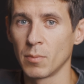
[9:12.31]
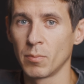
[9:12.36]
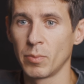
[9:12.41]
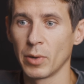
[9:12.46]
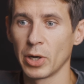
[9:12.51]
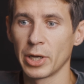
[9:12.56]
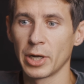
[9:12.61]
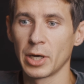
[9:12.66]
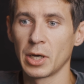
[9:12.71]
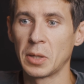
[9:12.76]

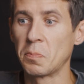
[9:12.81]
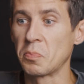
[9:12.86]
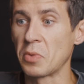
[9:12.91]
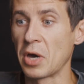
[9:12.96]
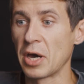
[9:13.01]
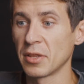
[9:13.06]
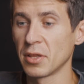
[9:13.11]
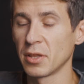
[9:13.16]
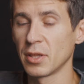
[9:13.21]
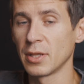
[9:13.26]
But
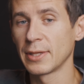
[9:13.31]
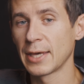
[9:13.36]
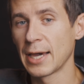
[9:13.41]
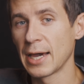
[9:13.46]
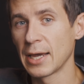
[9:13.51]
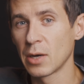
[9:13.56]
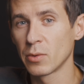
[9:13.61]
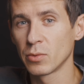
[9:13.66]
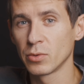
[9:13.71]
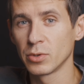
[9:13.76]
other than
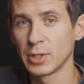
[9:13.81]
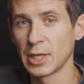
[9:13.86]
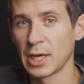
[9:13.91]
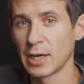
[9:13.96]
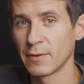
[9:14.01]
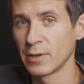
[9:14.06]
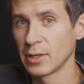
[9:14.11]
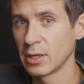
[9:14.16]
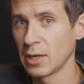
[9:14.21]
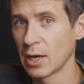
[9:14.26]
that, I wouldn't
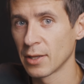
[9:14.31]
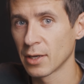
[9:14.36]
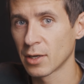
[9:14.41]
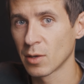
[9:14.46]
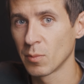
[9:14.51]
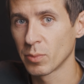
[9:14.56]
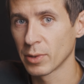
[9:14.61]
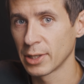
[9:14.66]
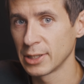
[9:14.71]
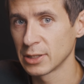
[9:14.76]
have any other
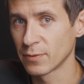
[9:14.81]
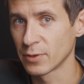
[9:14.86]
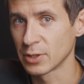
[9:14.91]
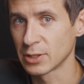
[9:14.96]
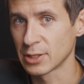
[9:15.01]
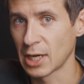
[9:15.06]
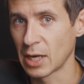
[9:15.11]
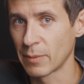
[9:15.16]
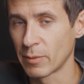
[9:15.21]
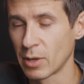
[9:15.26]
complaints for
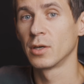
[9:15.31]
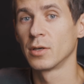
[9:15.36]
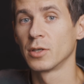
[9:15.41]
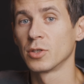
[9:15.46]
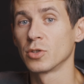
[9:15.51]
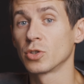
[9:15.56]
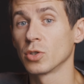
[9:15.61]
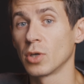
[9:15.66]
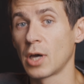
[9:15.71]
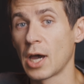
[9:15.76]
this camera.
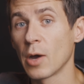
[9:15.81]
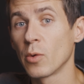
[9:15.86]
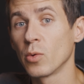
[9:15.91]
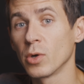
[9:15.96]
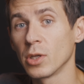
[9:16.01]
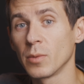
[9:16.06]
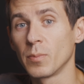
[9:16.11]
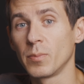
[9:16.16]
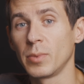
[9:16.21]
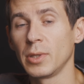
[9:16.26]
So I
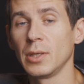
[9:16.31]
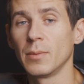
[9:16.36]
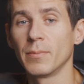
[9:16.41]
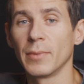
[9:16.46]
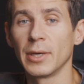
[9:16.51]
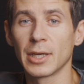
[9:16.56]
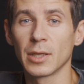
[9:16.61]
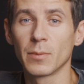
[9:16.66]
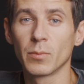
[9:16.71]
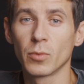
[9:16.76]
will be
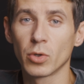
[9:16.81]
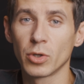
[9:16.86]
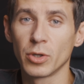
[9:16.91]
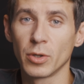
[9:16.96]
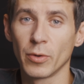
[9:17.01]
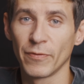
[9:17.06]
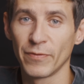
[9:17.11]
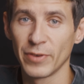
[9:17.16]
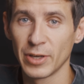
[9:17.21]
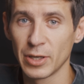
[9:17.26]
making more
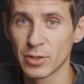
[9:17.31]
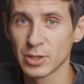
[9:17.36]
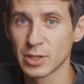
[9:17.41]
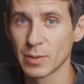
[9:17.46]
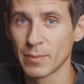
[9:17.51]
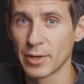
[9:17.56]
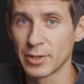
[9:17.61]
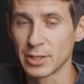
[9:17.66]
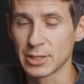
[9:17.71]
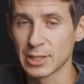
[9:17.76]
videos
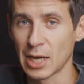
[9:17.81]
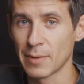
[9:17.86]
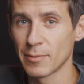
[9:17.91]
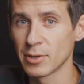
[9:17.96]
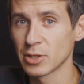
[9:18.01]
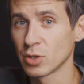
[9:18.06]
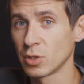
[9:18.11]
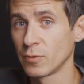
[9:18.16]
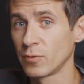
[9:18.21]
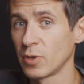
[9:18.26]
about this
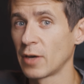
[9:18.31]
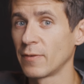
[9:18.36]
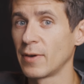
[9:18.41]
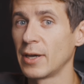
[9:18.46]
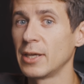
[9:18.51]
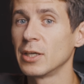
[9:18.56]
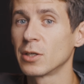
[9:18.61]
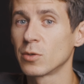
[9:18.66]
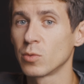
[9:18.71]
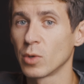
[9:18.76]
camera, so if you have
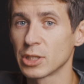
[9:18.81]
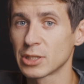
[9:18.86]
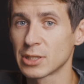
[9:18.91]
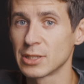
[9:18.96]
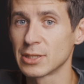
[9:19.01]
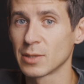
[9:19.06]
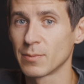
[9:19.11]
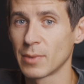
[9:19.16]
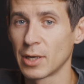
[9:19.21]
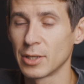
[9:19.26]
any
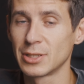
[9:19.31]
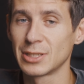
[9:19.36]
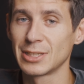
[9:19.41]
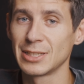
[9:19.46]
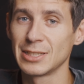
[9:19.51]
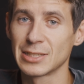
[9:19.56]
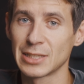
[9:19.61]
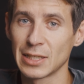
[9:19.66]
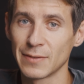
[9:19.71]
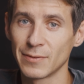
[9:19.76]
questions about
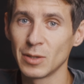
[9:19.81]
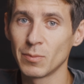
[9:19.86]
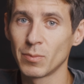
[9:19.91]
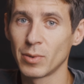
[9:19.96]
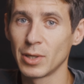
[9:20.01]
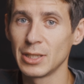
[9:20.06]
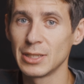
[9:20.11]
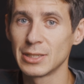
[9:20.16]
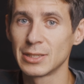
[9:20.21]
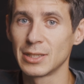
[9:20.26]
the C70,
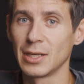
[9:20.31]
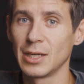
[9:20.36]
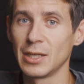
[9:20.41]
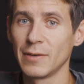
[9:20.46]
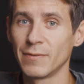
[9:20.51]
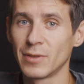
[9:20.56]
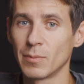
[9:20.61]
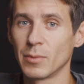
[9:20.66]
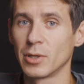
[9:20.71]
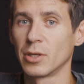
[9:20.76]
please
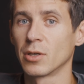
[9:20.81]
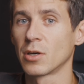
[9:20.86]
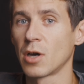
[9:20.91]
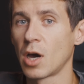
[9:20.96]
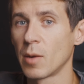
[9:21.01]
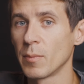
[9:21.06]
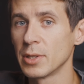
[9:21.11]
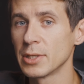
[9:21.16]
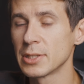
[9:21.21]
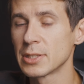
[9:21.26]
leave them in the
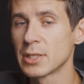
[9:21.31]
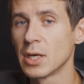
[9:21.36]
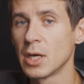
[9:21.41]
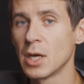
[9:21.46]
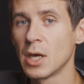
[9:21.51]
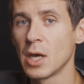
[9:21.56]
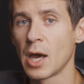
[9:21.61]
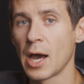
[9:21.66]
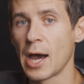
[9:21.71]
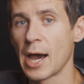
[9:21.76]
comments.
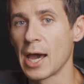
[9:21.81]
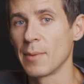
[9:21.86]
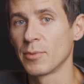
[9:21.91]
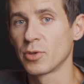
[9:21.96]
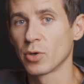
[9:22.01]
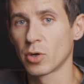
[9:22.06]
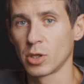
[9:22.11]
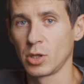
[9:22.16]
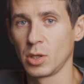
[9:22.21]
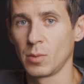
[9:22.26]
I am
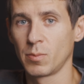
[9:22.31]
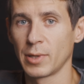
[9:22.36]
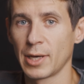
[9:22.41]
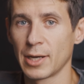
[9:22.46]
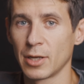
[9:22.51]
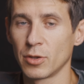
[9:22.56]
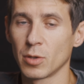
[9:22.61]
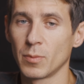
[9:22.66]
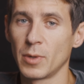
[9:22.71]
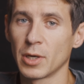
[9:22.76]
totally
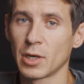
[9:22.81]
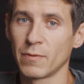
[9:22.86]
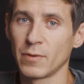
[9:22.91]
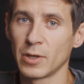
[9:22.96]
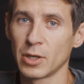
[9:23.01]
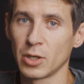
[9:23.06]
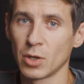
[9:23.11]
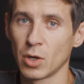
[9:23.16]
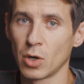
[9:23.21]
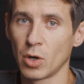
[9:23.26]
planning to make a
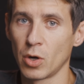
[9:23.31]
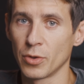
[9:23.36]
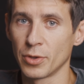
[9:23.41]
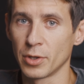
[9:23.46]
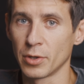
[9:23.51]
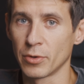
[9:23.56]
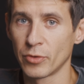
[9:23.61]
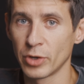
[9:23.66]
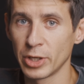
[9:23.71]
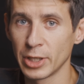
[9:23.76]
video on
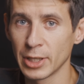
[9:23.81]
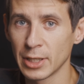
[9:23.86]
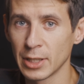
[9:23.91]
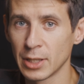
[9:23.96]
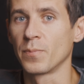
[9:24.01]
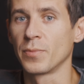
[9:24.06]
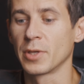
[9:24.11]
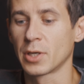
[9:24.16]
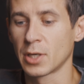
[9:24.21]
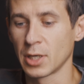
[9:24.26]
the rig,
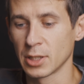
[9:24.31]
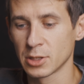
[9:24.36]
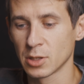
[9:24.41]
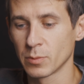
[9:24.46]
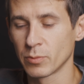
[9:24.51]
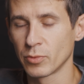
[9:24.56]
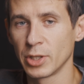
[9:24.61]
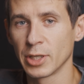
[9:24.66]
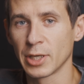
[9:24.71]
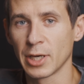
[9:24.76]
the
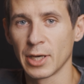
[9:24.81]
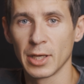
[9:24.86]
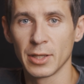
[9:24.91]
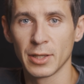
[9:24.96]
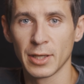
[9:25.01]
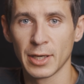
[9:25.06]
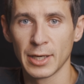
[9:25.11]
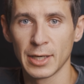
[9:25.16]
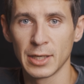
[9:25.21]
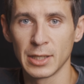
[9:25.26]
custom rig,
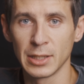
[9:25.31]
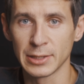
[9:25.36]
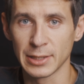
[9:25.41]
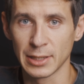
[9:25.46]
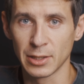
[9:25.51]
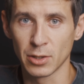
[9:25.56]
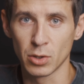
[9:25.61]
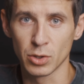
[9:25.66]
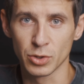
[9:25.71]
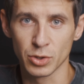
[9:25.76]
handheld,
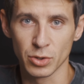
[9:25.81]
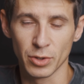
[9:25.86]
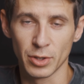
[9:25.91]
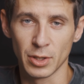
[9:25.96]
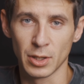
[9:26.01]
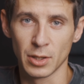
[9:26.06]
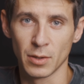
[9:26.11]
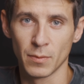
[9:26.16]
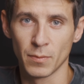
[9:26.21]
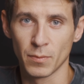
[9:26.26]
and also
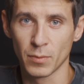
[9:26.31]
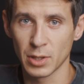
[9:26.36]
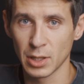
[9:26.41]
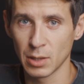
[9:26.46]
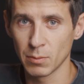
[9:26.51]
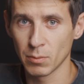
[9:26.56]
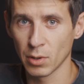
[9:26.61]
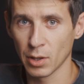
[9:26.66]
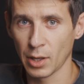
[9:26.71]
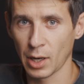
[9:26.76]
the
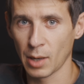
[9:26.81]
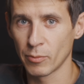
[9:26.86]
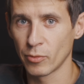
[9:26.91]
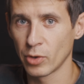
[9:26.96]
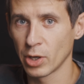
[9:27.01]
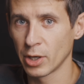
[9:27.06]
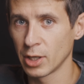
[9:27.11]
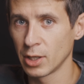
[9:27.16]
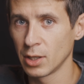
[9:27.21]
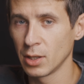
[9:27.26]
gimbal that I'm
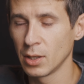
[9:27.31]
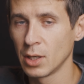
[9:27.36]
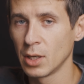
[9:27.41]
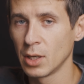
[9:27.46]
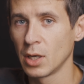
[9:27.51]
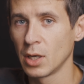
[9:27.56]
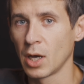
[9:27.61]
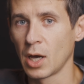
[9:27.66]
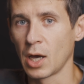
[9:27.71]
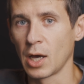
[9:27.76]
running.
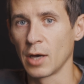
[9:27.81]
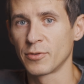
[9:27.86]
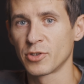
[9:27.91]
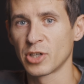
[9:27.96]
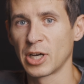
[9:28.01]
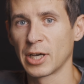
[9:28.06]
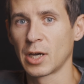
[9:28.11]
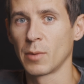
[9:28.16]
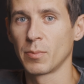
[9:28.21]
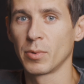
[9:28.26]
I've
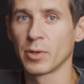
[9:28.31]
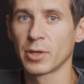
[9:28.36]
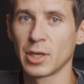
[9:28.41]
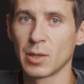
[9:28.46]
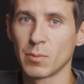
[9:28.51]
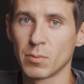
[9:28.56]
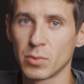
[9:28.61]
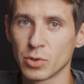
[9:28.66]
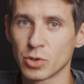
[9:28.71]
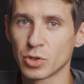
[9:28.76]
tried a couple
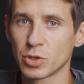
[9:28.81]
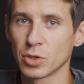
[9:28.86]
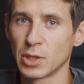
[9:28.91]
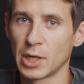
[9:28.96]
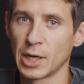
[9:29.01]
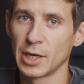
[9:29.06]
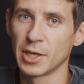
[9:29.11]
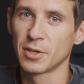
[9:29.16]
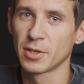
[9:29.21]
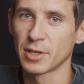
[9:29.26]
gimbals, so
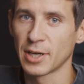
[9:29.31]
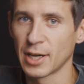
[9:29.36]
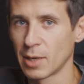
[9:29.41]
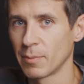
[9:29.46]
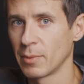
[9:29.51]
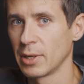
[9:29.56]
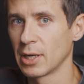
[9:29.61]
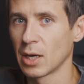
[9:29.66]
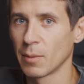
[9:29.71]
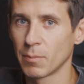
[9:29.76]
I kind
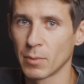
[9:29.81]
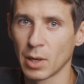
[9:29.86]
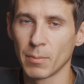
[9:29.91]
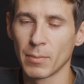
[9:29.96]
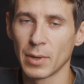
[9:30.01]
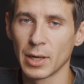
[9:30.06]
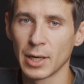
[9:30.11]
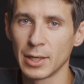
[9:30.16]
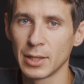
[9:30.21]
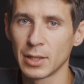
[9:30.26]
of make up my
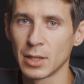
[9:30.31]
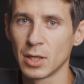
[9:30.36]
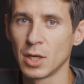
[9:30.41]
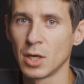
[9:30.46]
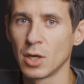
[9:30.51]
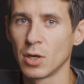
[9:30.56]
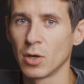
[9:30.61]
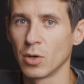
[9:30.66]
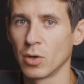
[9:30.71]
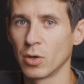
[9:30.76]
mind
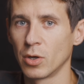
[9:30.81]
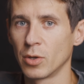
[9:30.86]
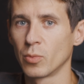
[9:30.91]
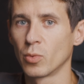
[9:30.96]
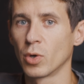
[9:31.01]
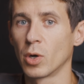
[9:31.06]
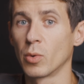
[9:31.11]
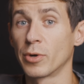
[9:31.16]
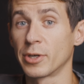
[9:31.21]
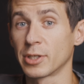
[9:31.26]
on
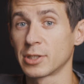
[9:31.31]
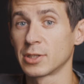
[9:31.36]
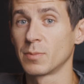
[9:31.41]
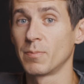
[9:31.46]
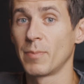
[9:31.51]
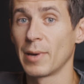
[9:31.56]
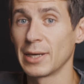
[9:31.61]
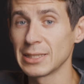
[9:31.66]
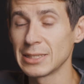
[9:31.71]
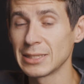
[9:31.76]
what works
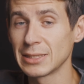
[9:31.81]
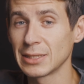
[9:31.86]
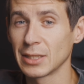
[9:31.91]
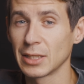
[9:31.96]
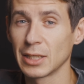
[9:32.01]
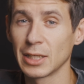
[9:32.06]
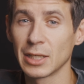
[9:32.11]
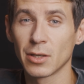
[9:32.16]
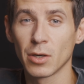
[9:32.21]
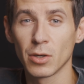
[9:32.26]
best.
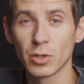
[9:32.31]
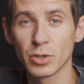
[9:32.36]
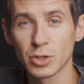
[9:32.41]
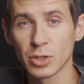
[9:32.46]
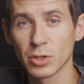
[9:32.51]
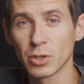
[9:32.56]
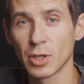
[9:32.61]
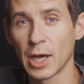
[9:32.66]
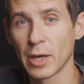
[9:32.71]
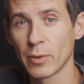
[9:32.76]
And
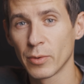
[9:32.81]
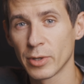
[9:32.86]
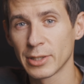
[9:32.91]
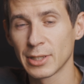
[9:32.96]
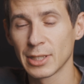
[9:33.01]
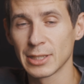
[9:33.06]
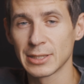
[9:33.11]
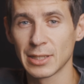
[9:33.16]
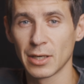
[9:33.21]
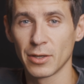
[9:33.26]
also I want
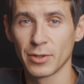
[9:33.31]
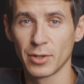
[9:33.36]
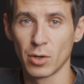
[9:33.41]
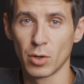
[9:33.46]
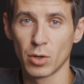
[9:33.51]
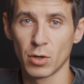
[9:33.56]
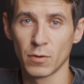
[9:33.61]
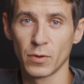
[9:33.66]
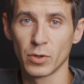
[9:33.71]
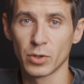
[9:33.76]
to test out the
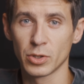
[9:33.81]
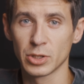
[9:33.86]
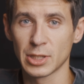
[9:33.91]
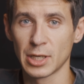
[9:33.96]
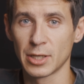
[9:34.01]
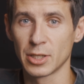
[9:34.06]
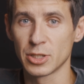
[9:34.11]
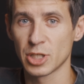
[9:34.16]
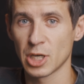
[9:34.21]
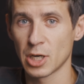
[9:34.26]
autofocus,
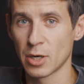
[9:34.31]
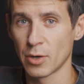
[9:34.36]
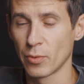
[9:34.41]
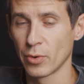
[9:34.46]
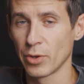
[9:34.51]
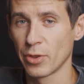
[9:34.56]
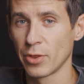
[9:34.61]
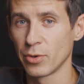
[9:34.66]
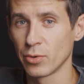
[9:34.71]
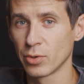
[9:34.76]
kind of share
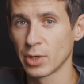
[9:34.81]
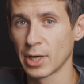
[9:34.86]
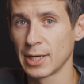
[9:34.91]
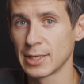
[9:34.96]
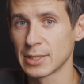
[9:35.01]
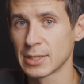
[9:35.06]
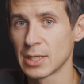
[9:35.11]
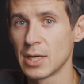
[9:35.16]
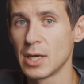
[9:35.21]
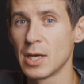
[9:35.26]
with you
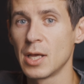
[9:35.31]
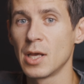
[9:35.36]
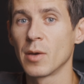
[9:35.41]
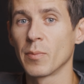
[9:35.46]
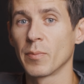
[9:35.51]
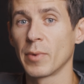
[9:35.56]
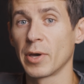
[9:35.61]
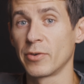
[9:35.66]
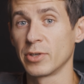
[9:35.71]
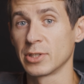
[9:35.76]
guys
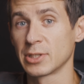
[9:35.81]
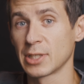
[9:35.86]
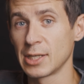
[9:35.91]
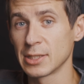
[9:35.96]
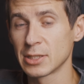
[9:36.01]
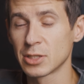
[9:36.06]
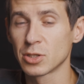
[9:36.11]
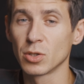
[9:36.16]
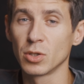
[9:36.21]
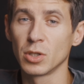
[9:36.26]
my
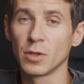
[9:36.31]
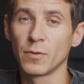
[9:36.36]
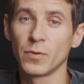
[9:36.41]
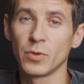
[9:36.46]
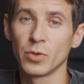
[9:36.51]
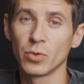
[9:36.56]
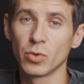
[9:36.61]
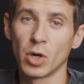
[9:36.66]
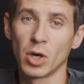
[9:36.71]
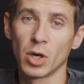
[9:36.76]
results. So
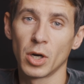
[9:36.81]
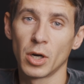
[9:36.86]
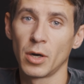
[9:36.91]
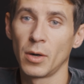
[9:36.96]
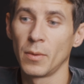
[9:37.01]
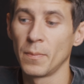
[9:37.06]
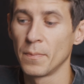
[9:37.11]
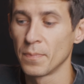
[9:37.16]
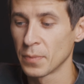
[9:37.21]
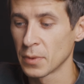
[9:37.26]
if you
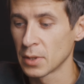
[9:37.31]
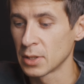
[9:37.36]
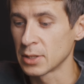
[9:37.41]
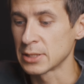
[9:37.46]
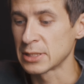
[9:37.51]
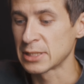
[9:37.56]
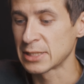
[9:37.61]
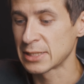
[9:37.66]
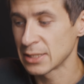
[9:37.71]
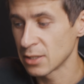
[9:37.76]
are
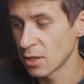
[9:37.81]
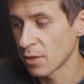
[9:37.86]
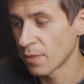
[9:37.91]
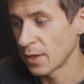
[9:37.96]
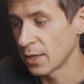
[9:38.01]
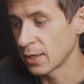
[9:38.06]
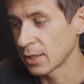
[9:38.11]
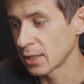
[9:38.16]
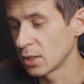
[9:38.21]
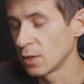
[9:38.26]
still
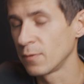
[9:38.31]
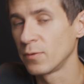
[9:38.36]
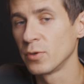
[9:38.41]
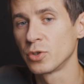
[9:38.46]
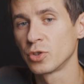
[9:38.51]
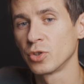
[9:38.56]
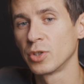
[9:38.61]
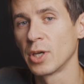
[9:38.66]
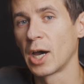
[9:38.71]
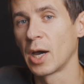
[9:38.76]
thinking if you
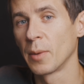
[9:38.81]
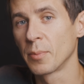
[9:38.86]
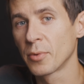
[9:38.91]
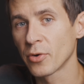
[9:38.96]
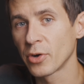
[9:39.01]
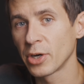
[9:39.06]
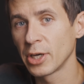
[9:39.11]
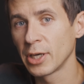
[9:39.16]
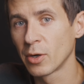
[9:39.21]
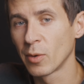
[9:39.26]
should
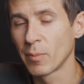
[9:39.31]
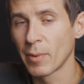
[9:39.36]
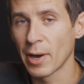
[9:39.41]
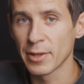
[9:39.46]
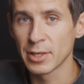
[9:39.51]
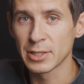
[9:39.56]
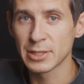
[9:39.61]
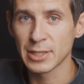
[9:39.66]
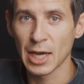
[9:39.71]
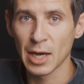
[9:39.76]
upgrade or buy
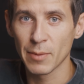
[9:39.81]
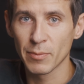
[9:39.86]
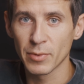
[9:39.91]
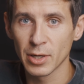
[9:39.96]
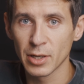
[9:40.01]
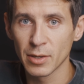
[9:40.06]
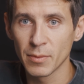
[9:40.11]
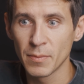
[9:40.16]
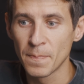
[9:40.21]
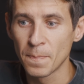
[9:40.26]
this
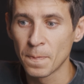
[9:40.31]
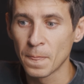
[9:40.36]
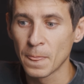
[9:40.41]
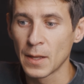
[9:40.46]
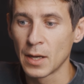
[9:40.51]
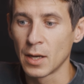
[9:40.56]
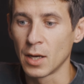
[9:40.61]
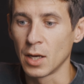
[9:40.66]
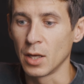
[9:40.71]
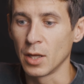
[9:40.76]
camera,
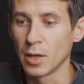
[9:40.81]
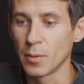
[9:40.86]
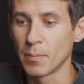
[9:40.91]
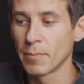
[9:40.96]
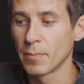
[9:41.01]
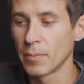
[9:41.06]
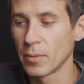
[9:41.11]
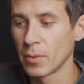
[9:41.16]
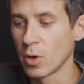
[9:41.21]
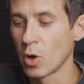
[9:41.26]

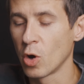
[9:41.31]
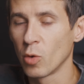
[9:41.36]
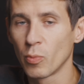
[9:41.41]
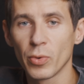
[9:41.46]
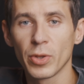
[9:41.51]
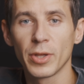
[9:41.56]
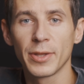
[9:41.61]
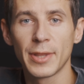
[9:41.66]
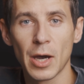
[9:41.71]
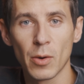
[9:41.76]

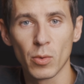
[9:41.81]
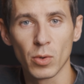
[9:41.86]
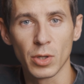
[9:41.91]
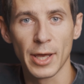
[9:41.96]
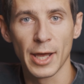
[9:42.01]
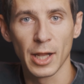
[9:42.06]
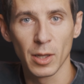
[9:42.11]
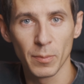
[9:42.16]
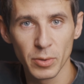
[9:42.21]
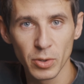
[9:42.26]
Hopefully that will
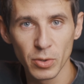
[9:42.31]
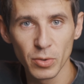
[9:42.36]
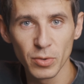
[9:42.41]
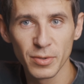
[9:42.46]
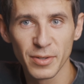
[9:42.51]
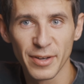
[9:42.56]
help you.